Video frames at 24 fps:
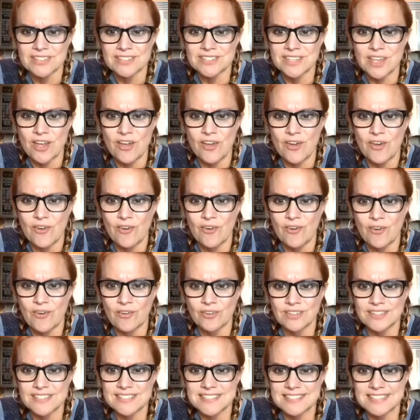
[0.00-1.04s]

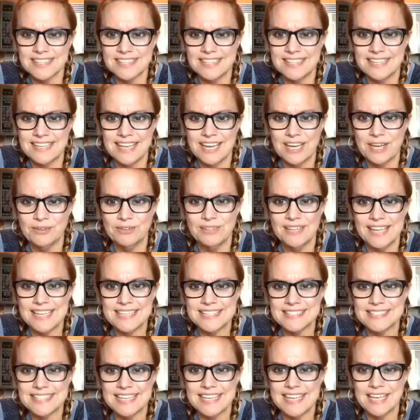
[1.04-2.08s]
So let's see. Hello,
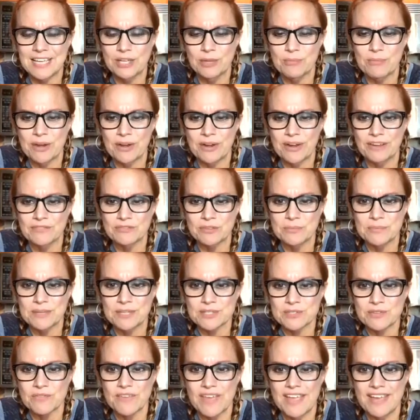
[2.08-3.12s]
Lacey. Hello, Marion from
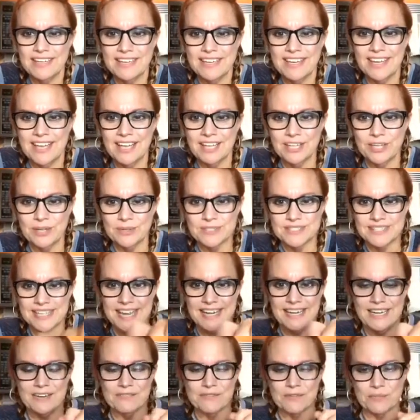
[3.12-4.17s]
Pennsylvania. Hello,
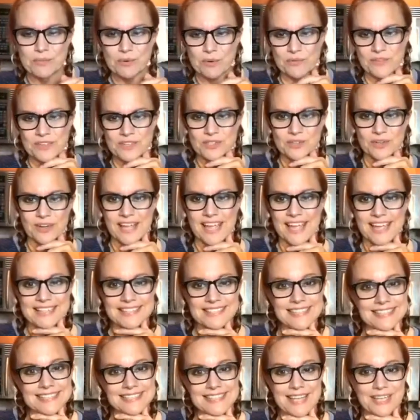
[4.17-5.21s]
Sandy from Northeastern
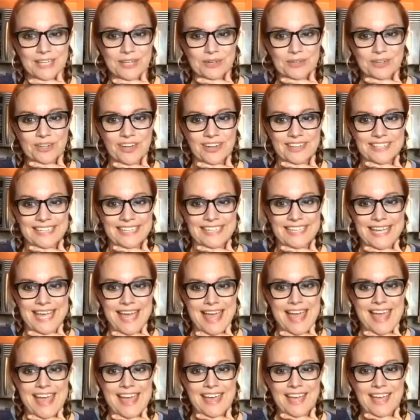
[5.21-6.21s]
Kansas. Hello, Claudie.